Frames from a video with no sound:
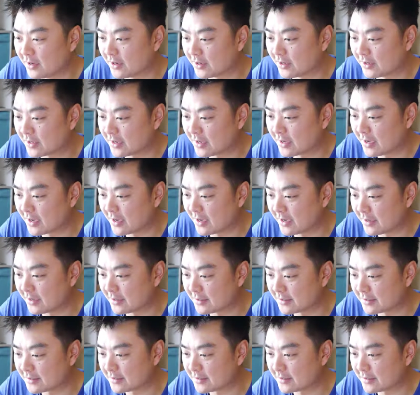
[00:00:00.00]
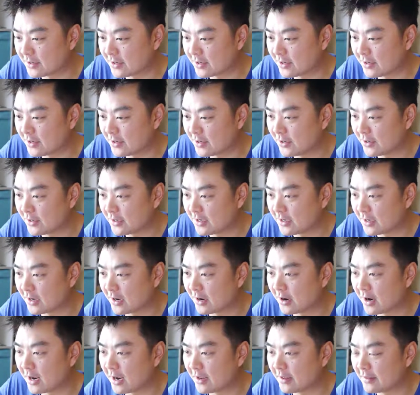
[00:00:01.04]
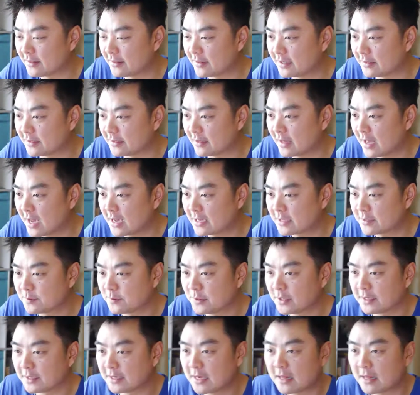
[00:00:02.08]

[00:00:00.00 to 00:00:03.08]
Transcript: Okay, so, alright, and then the last bit,